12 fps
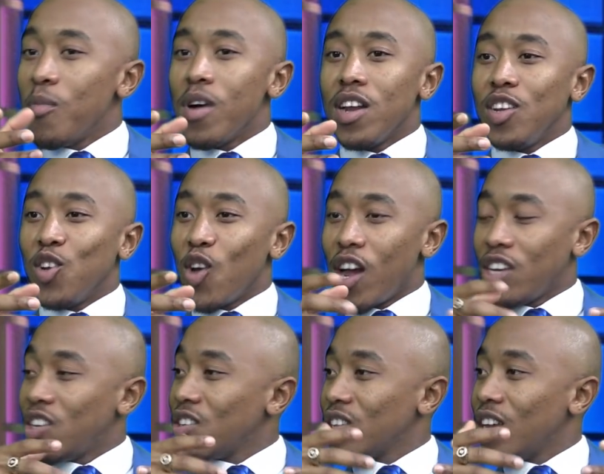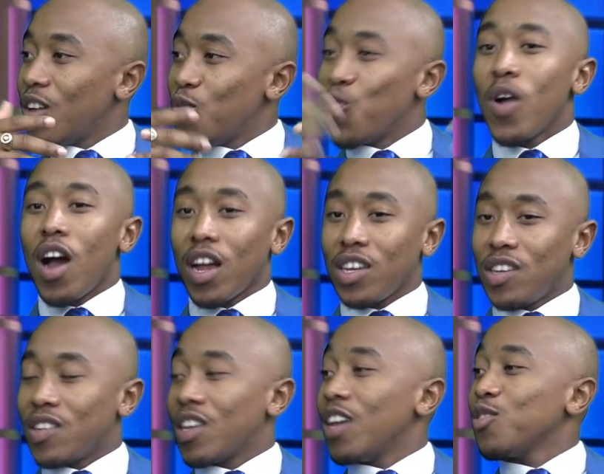but you know, I just
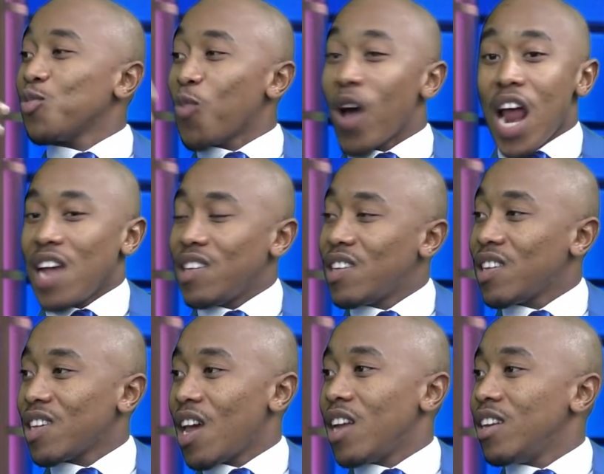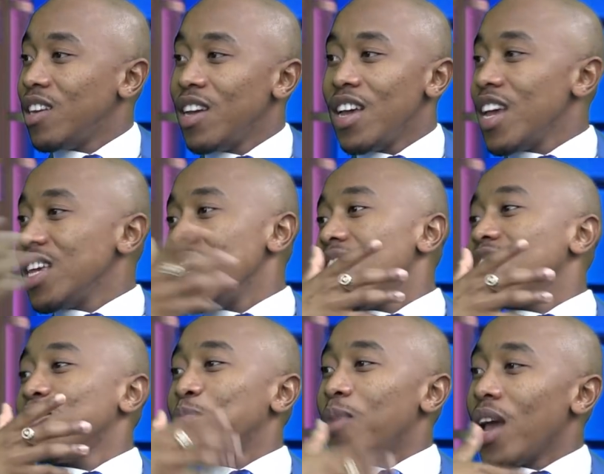guess what I said
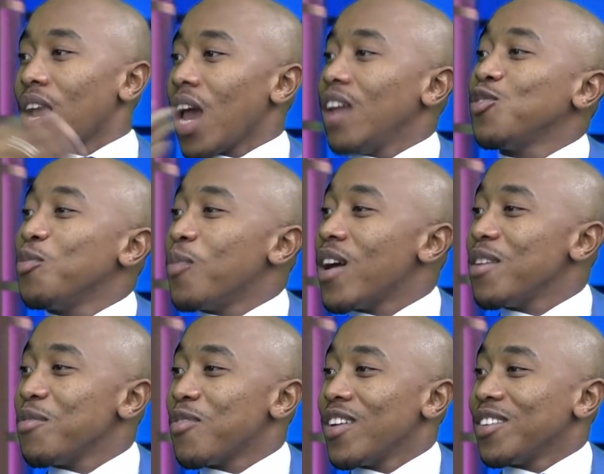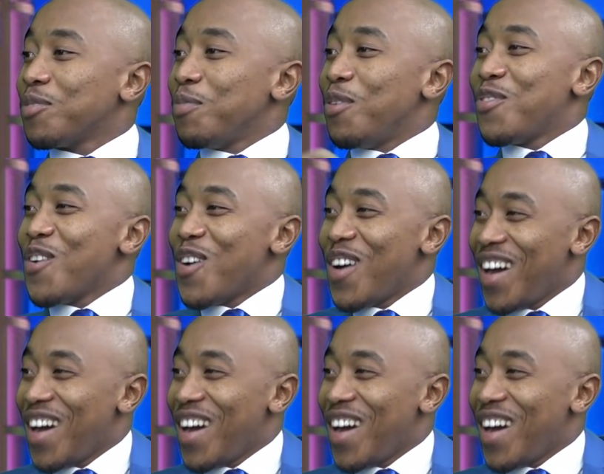years back had to manifest before.